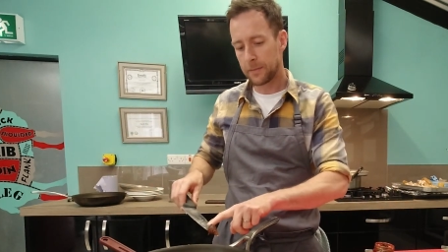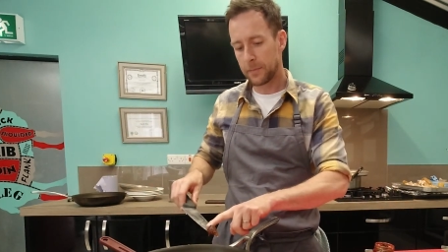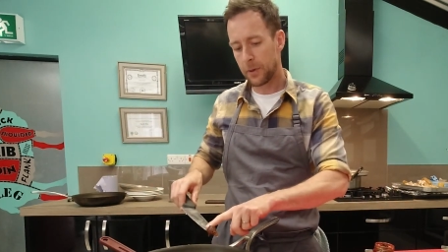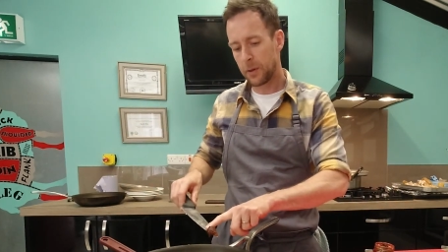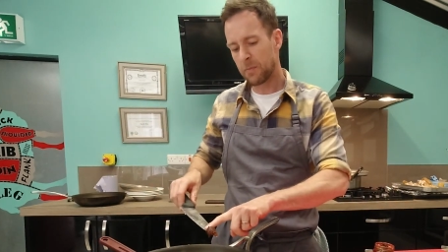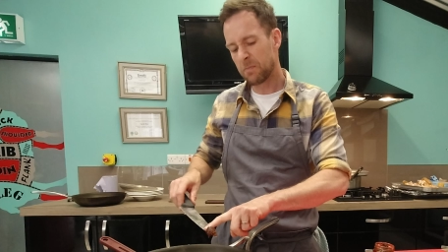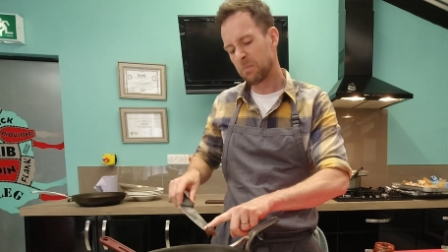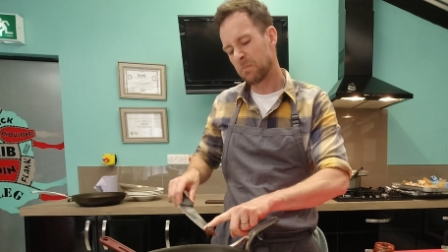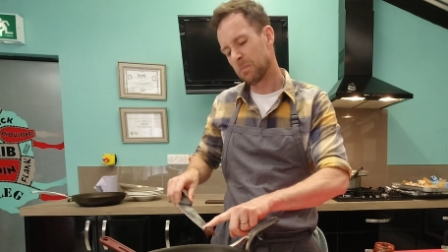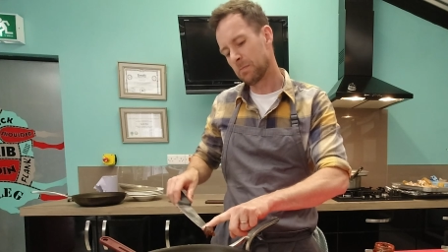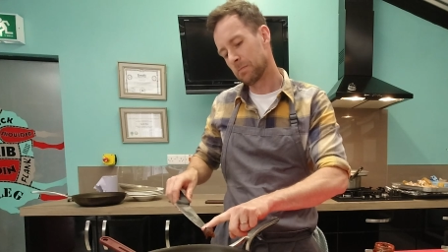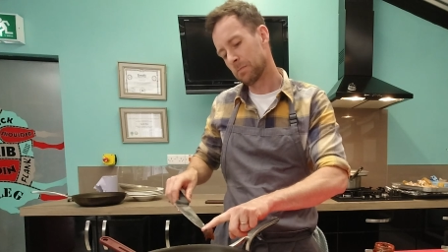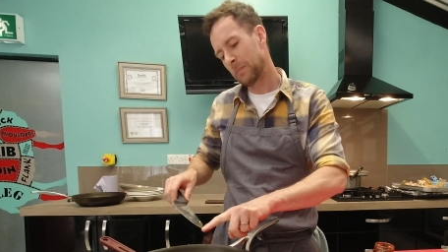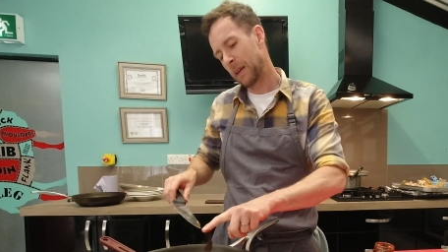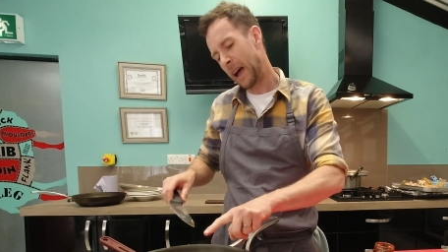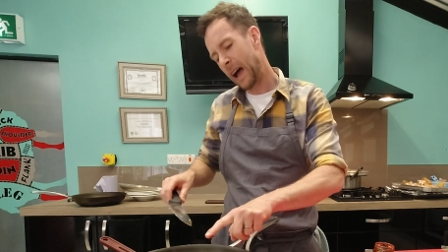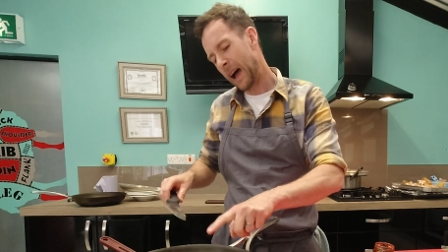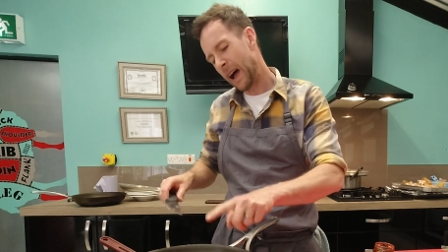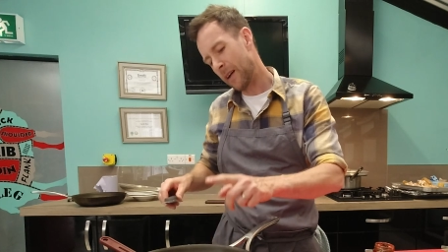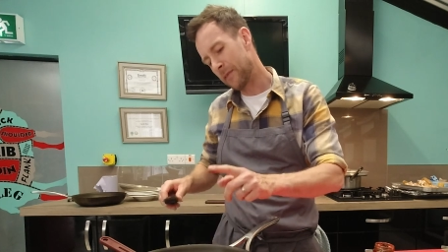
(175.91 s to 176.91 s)
about
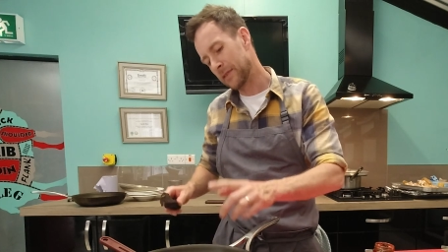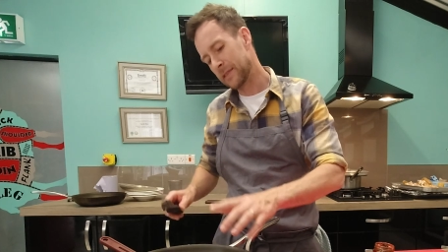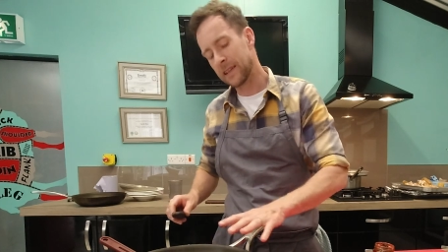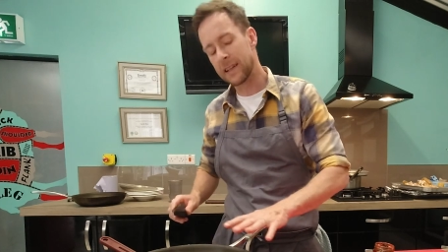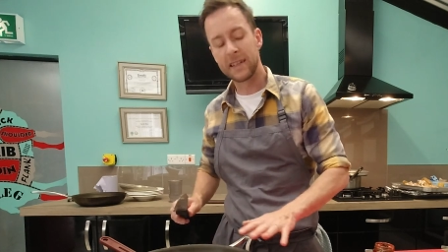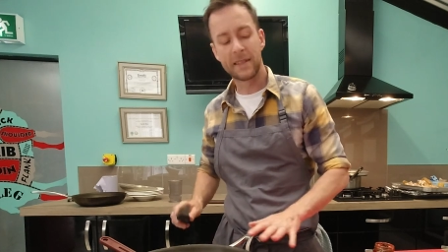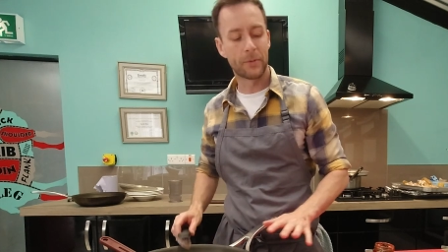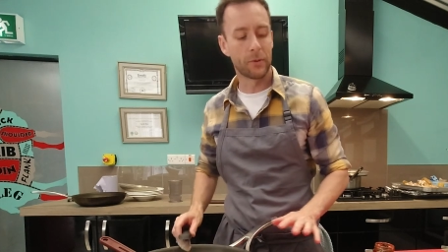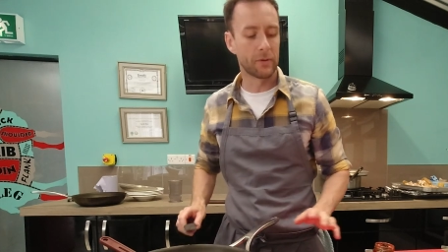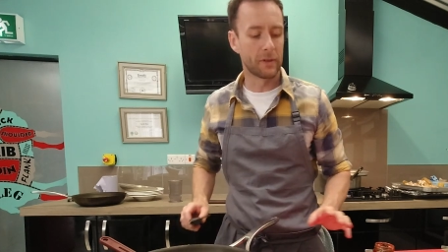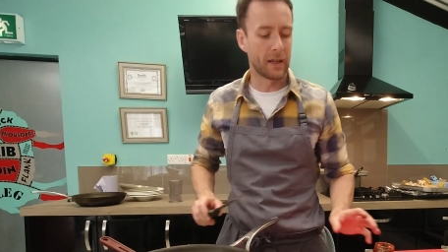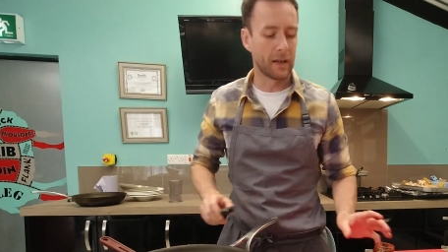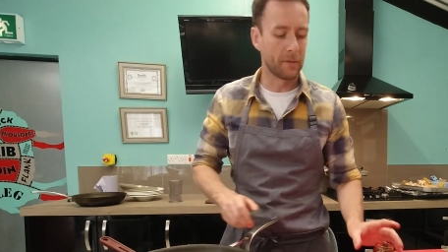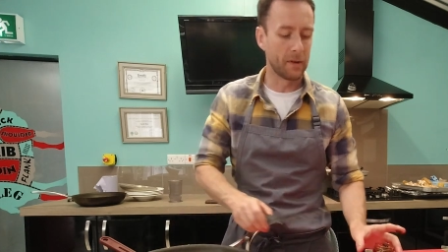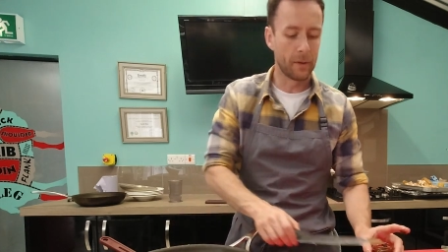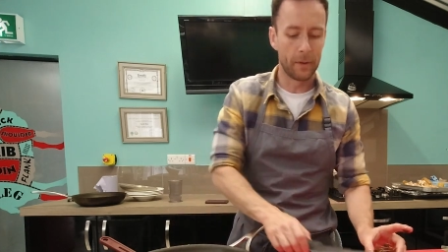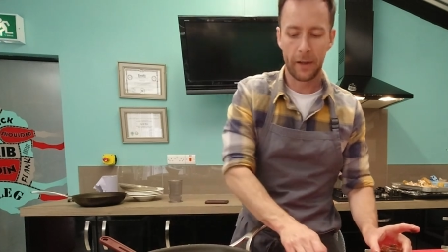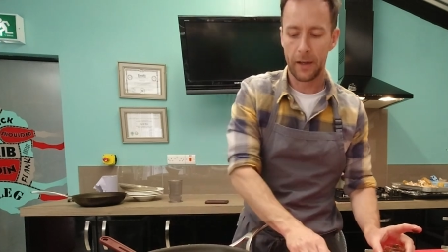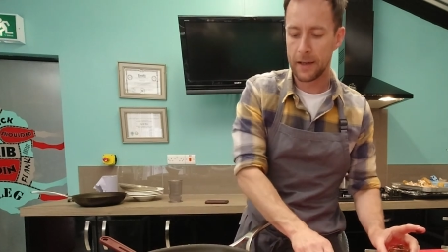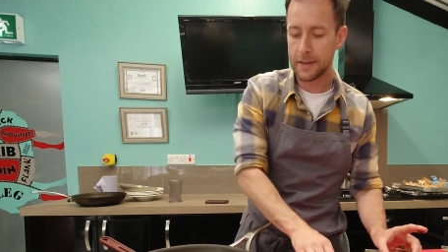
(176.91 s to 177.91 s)
half a teaspoon there
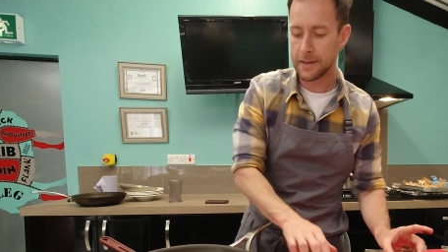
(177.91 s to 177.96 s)
maybe,